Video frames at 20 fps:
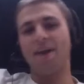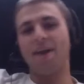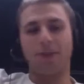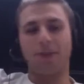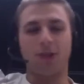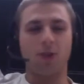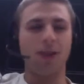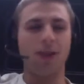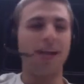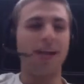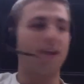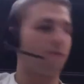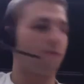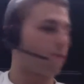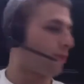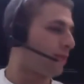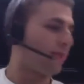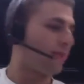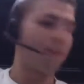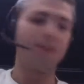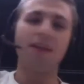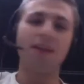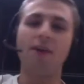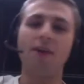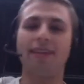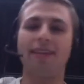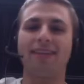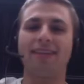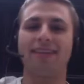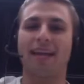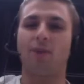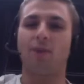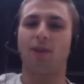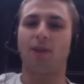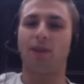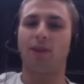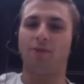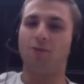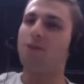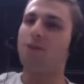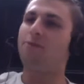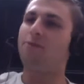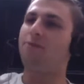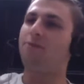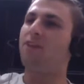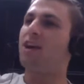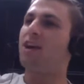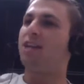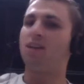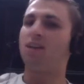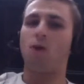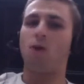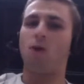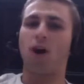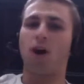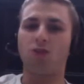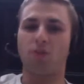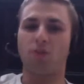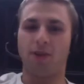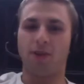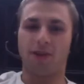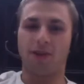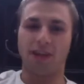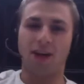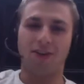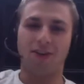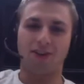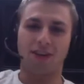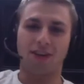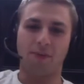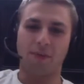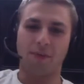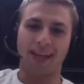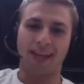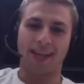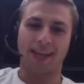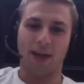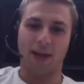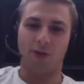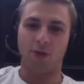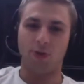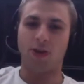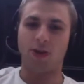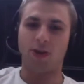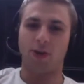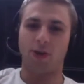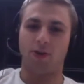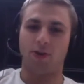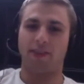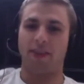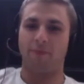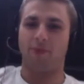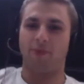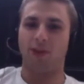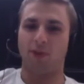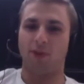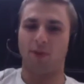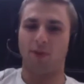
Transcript: they'll let everyone. Nowadays, anyone. If you have $100 million in a bank account, you can own a team too.